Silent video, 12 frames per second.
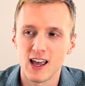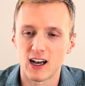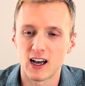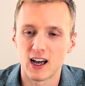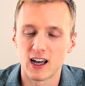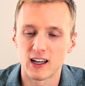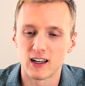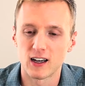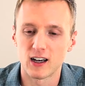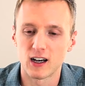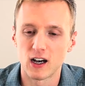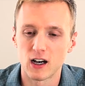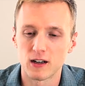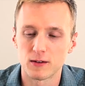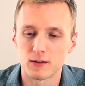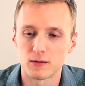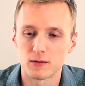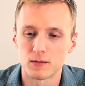I
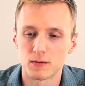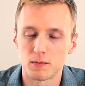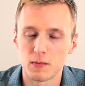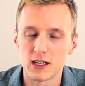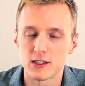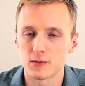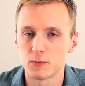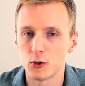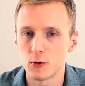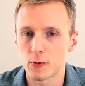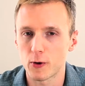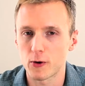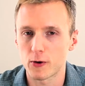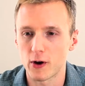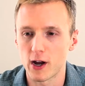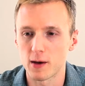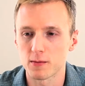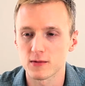made some new
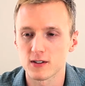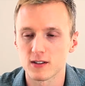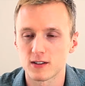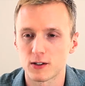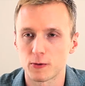programs